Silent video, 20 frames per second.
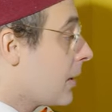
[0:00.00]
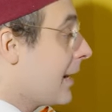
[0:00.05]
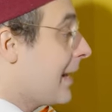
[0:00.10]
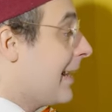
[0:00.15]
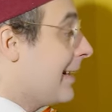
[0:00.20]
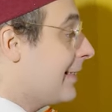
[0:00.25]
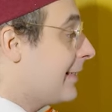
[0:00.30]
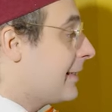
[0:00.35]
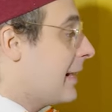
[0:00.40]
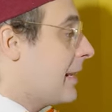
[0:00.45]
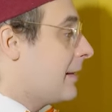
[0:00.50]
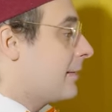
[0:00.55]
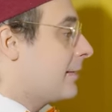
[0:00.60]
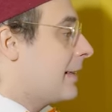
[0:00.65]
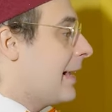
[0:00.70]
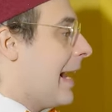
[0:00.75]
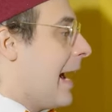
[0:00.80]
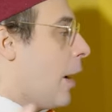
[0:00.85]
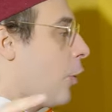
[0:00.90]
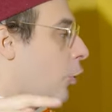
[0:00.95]
it takes
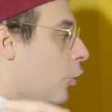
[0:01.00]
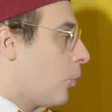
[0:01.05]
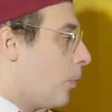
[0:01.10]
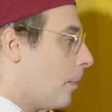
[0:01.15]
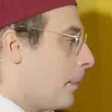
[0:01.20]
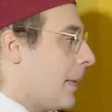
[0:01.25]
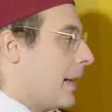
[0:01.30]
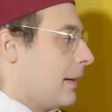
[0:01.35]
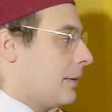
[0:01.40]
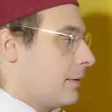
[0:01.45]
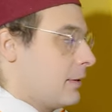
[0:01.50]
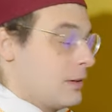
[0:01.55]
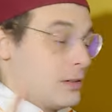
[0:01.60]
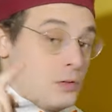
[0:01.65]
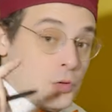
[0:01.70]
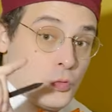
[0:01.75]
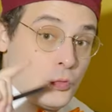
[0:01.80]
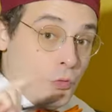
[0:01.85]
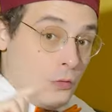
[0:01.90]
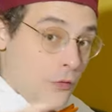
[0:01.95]
the
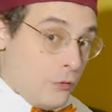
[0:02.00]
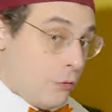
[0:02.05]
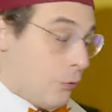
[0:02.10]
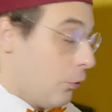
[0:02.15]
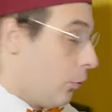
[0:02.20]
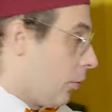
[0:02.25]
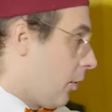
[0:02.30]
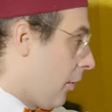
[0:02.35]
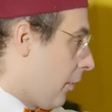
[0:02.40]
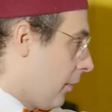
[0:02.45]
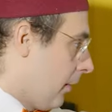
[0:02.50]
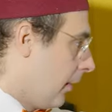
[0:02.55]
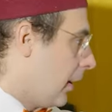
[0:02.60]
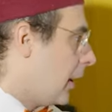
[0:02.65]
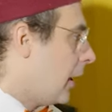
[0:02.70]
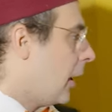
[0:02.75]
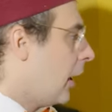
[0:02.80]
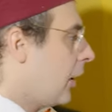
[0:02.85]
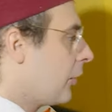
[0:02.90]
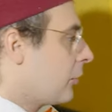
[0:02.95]
augmented fourth.
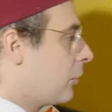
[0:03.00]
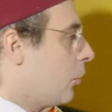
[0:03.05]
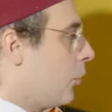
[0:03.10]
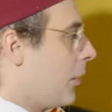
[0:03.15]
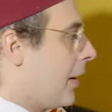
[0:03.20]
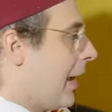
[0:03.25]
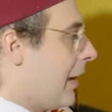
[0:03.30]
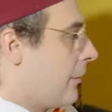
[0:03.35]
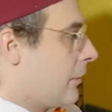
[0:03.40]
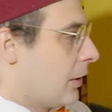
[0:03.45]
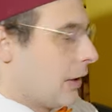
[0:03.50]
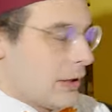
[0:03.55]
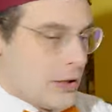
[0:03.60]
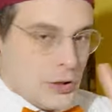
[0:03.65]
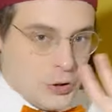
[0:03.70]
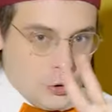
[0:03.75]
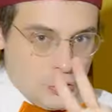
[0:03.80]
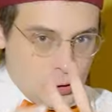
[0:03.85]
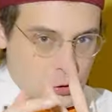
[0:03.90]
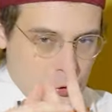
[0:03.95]
So we have
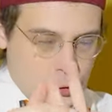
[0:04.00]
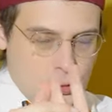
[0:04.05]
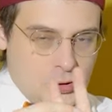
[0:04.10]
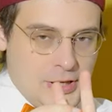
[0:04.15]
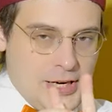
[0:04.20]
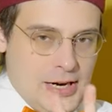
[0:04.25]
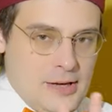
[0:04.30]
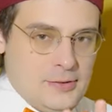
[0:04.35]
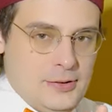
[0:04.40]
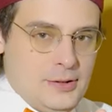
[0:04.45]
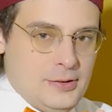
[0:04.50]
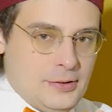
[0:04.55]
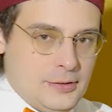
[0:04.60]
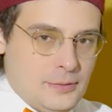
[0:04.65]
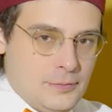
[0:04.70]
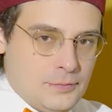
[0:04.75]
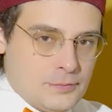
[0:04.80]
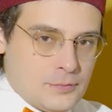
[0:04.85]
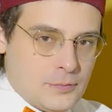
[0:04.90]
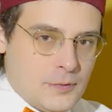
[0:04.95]
two
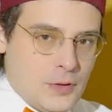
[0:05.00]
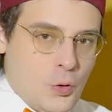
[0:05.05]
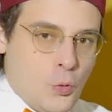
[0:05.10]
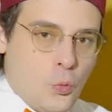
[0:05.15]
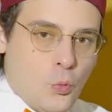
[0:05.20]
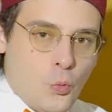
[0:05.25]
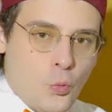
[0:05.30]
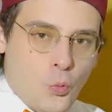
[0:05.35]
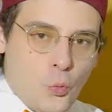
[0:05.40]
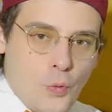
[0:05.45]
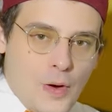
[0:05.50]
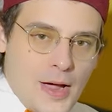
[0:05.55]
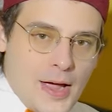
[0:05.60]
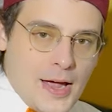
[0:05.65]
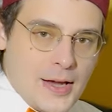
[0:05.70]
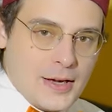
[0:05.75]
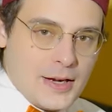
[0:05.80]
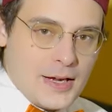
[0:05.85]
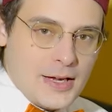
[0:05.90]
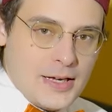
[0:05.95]
cases.
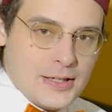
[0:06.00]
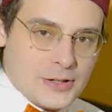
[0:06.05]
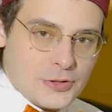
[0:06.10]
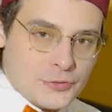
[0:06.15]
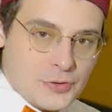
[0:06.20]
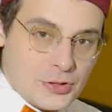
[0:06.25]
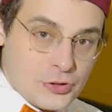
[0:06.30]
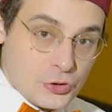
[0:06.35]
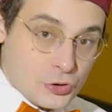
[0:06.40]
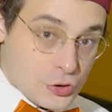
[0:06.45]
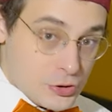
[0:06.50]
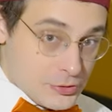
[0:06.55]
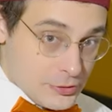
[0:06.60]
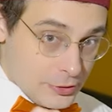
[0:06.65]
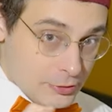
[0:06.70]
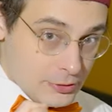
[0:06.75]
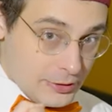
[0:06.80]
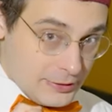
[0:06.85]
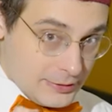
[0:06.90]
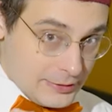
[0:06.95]
When it
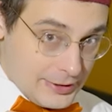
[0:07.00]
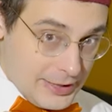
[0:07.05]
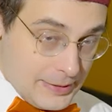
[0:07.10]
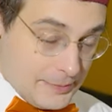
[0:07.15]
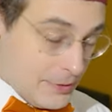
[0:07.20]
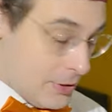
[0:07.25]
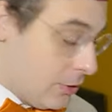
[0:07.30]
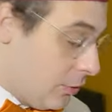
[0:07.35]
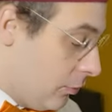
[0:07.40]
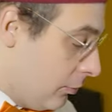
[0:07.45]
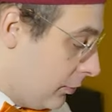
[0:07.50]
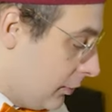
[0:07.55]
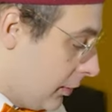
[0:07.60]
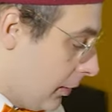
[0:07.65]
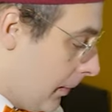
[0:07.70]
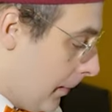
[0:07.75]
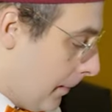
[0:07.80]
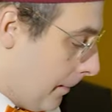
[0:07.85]
returns to the same note,